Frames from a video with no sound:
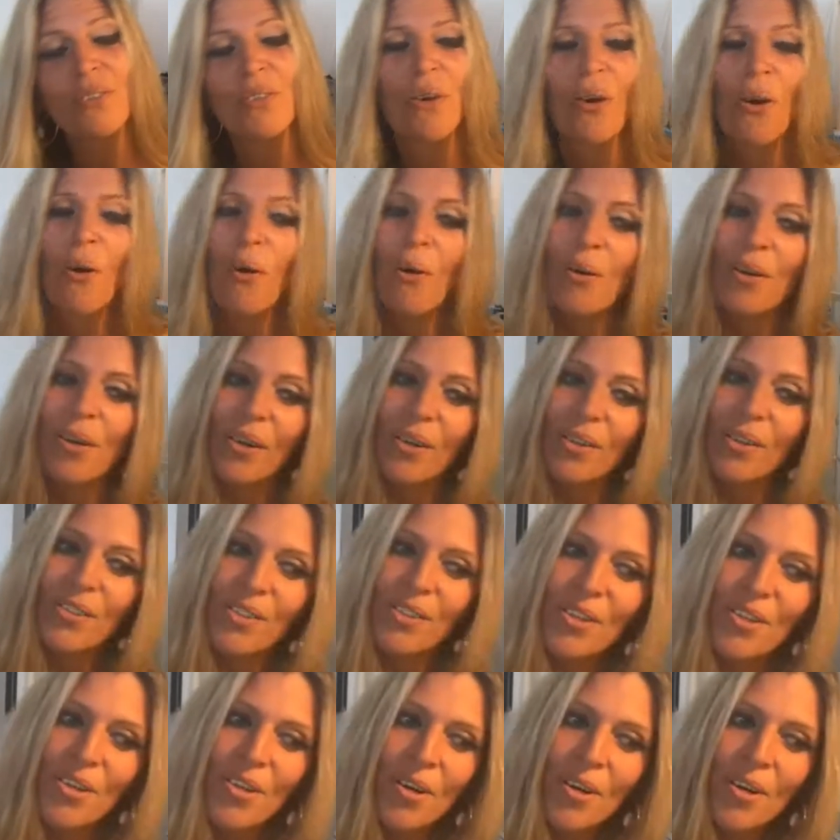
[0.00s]
the older
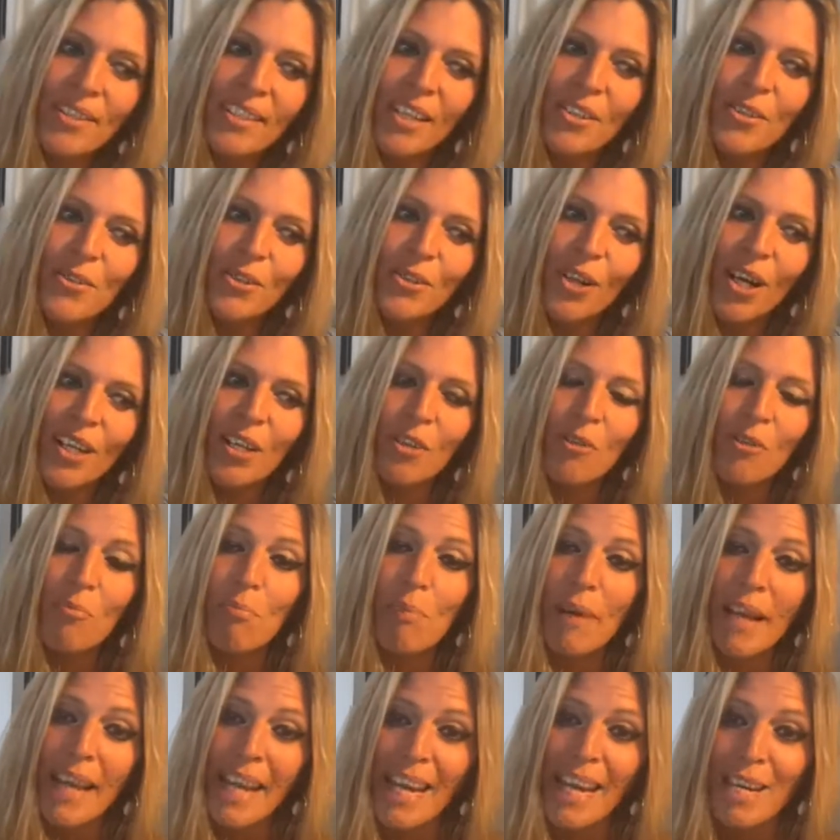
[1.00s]
souls, and you cannot
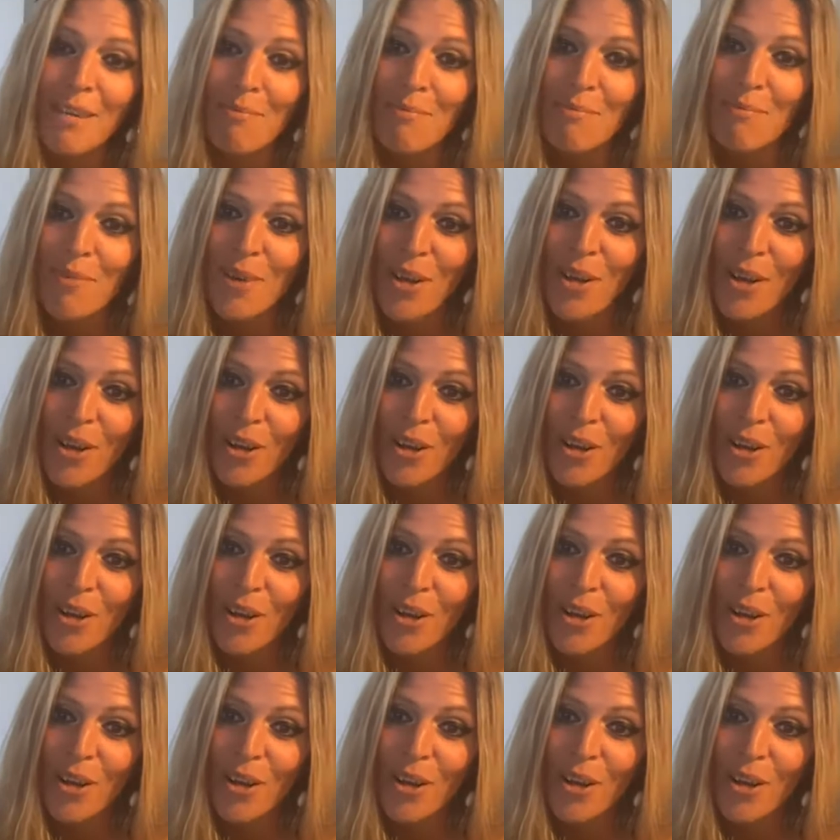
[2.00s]
blame